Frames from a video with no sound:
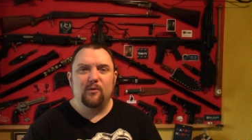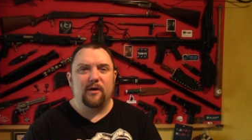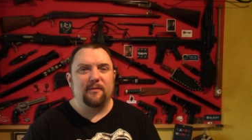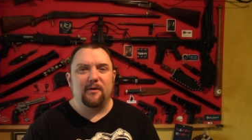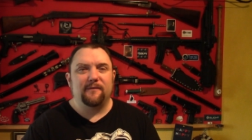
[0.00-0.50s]

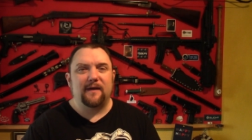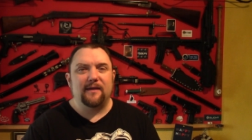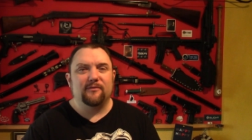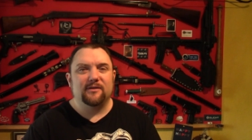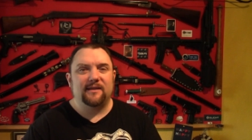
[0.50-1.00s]
one of my
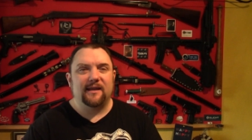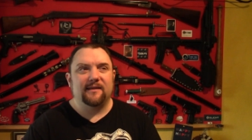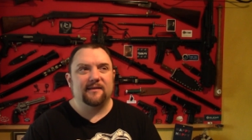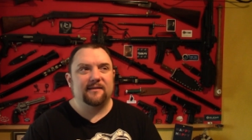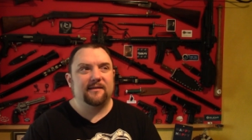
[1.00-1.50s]
favourite
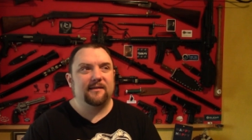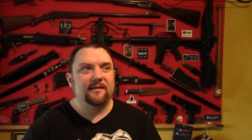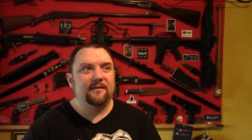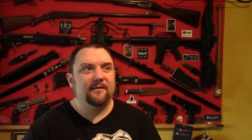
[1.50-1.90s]
dinners.